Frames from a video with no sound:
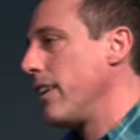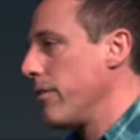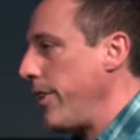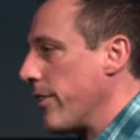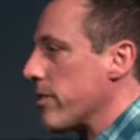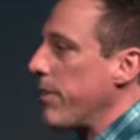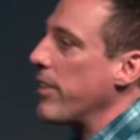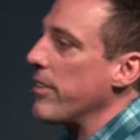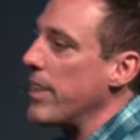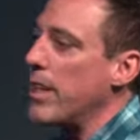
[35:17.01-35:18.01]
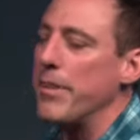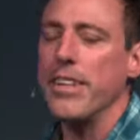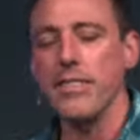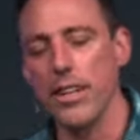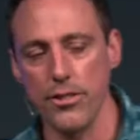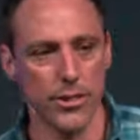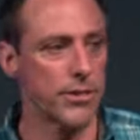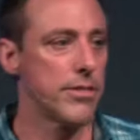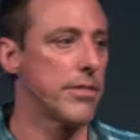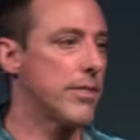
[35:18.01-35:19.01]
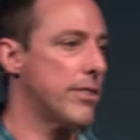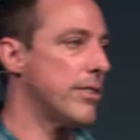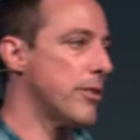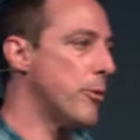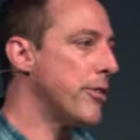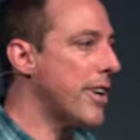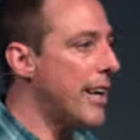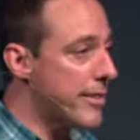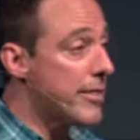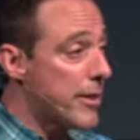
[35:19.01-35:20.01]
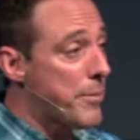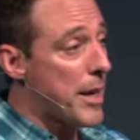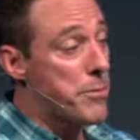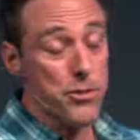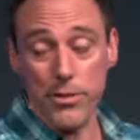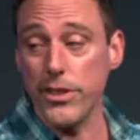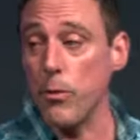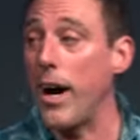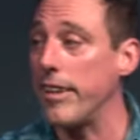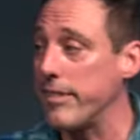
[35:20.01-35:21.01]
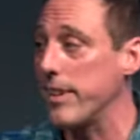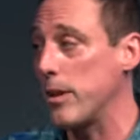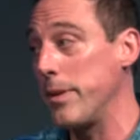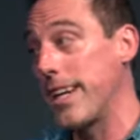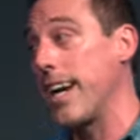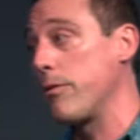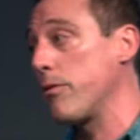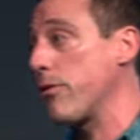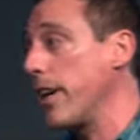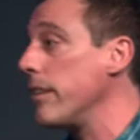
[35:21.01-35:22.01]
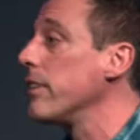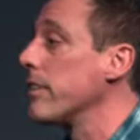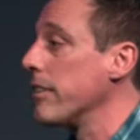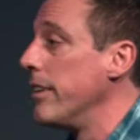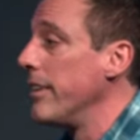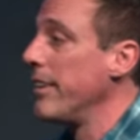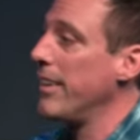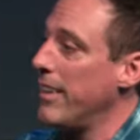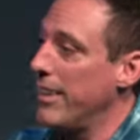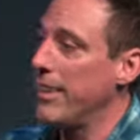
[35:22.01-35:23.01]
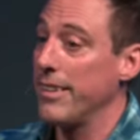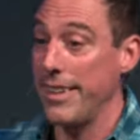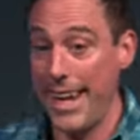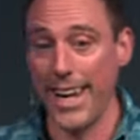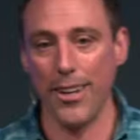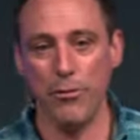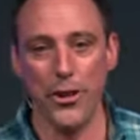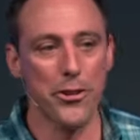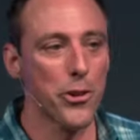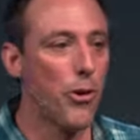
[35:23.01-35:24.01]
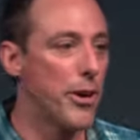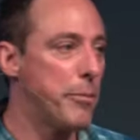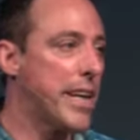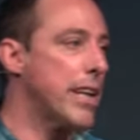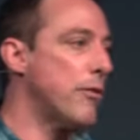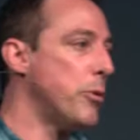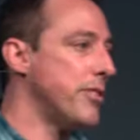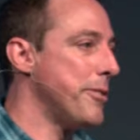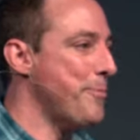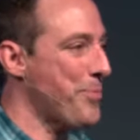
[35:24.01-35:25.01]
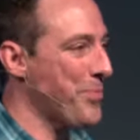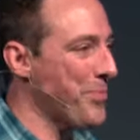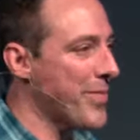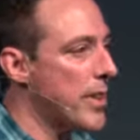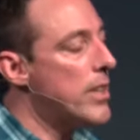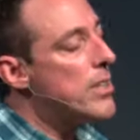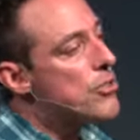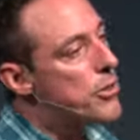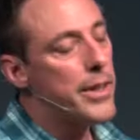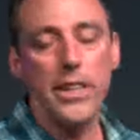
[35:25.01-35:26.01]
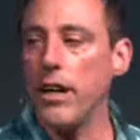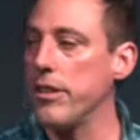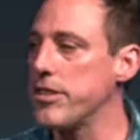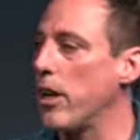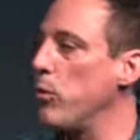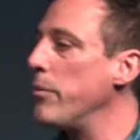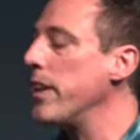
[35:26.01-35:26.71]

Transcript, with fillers: fear is faith in the enemy. That's not true. The Word of God says sometimes it's a really wise thing to be kind of afraid. Yeah, fear of the Lord, beginning of wisdom. So you acknowledge that. A woman